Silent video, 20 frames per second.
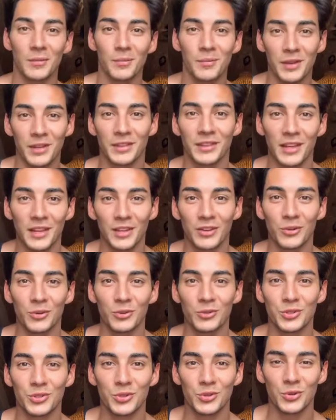Big thank
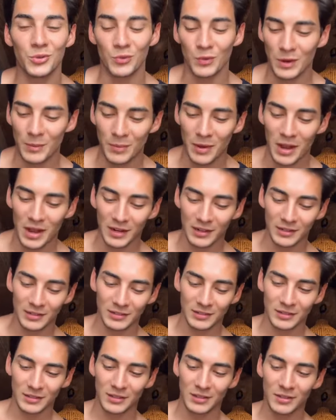you to Reebok
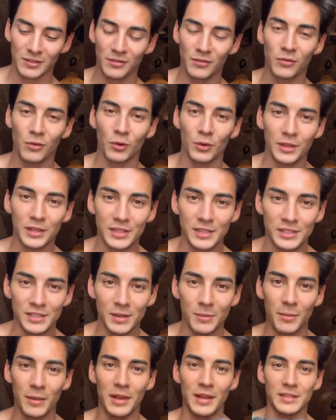for these
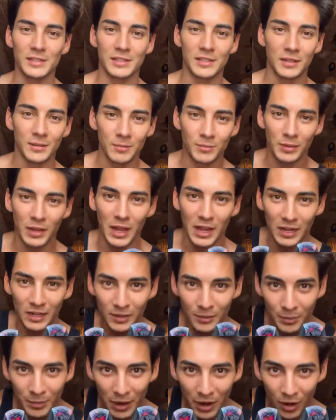amazing black
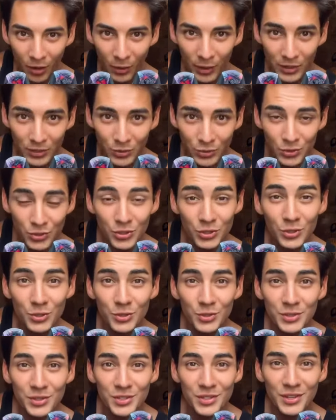Power Ranger
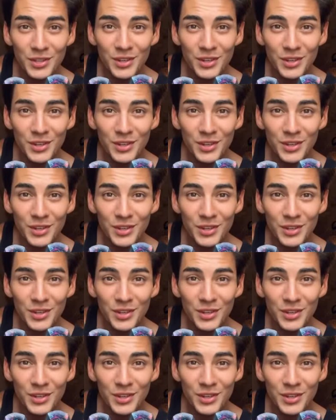shoes.